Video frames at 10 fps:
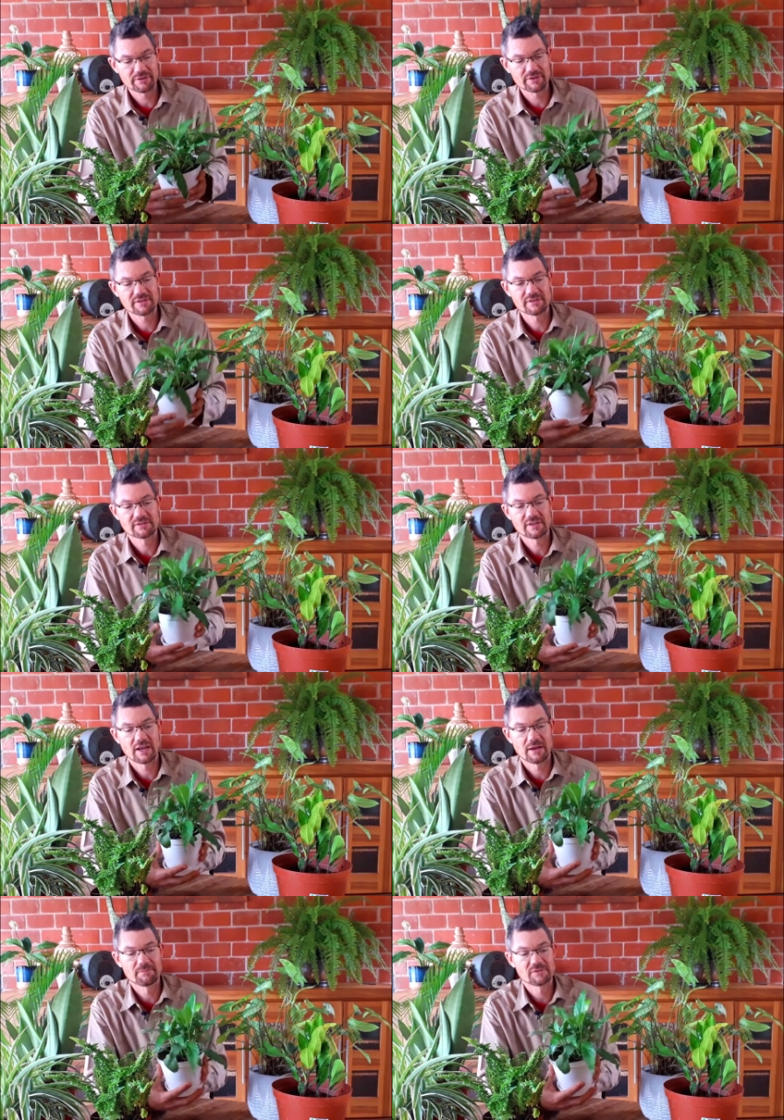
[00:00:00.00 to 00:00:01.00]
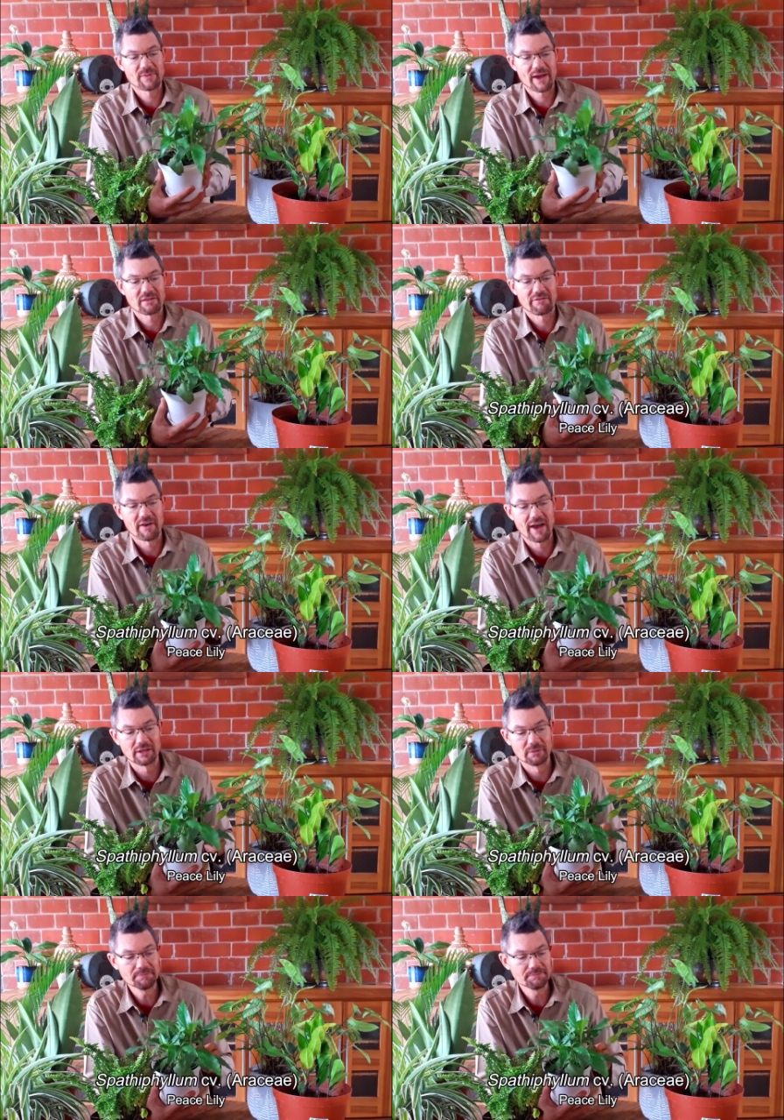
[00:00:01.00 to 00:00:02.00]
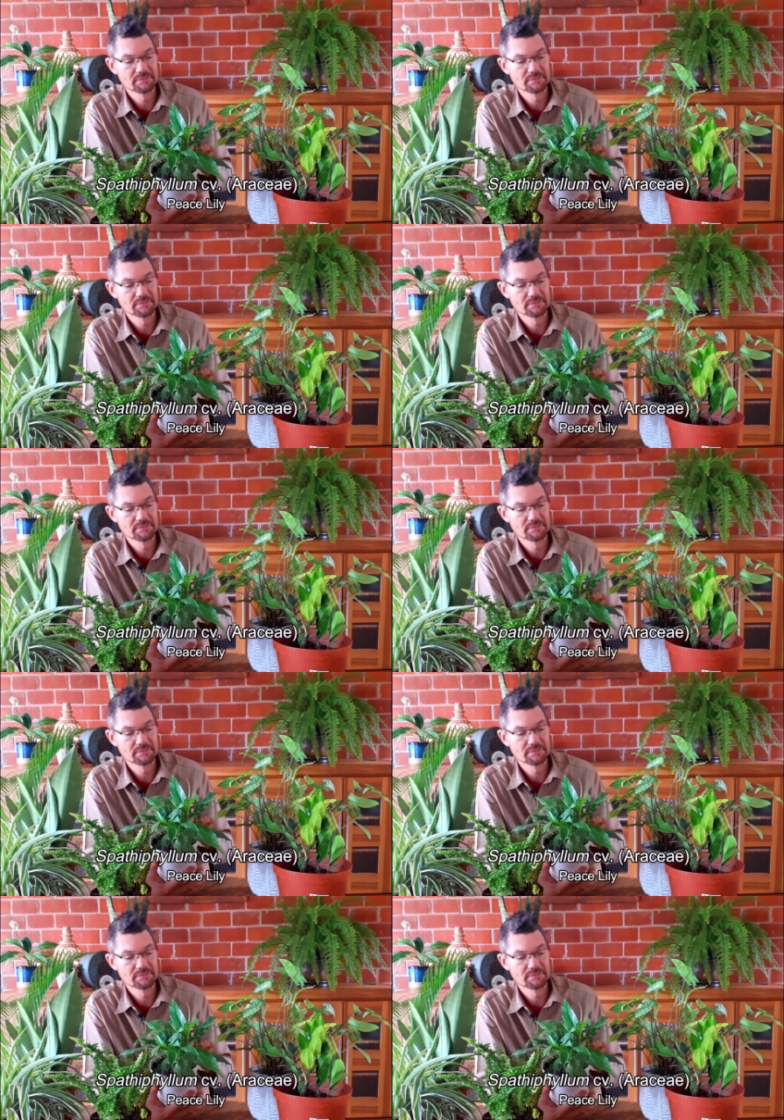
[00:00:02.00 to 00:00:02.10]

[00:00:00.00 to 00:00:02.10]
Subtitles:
This is Spathiphylum.